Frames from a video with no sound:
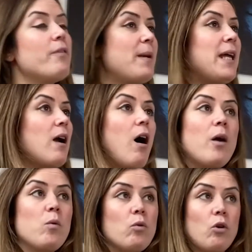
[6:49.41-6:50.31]
me, I
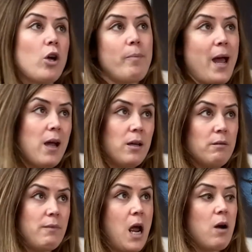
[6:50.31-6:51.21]
will not go back
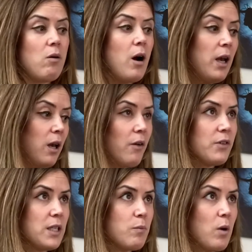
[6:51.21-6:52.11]
now. I love
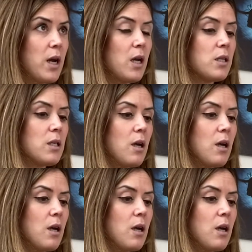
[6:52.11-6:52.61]
disc brakes.